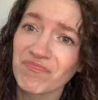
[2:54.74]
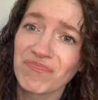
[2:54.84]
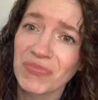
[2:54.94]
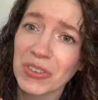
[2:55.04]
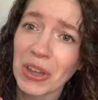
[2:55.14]

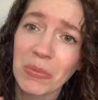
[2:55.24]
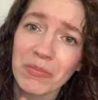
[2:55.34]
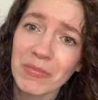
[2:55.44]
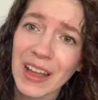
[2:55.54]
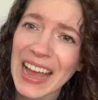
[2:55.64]
So
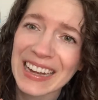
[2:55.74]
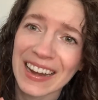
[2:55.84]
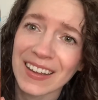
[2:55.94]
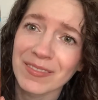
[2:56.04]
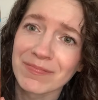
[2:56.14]
I get
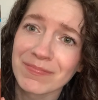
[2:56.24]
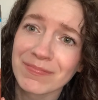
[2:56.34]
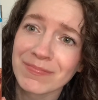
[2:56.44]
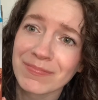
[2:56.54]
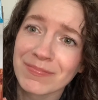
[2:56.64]
it.
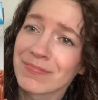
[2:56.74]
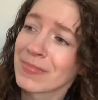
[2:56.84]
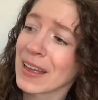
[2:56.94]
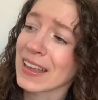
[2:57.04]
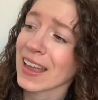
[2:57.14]

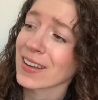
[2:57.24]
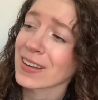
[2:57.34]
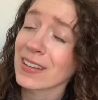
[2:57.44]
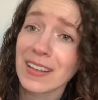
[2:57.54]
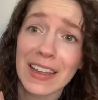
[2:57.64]
Again,
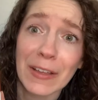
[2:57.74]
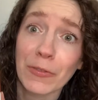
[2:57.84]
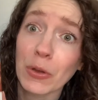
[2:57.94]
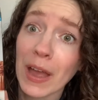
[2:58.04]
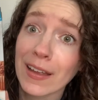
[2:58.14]
if you
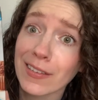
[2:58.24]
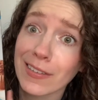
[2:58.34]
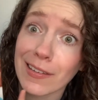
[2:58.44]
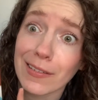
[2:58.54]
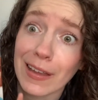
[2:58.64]
guys
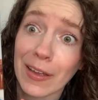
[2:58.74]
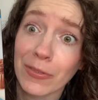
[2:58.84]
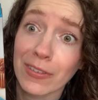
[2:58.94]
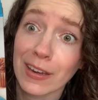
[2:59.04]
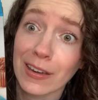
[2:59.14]
have
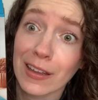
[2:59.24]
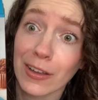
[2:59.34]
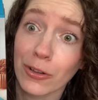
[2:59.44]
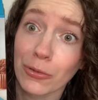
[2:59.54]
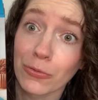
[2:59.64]
seen a
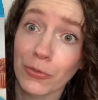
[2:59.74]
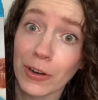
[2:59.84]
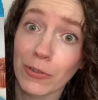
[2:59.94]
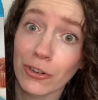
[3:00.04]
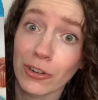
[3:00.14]
gluten-free
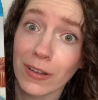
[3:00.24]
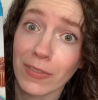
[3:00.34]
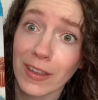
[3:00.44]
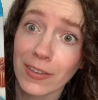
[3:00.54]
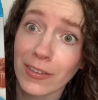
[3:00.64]
version of
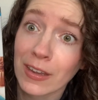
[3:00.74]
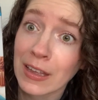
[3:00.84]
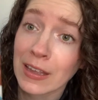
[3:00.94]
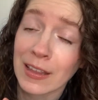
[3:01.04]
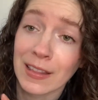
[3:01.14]
this
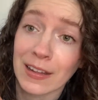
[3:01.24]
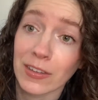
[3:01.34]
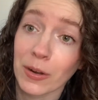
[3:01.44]
that's in a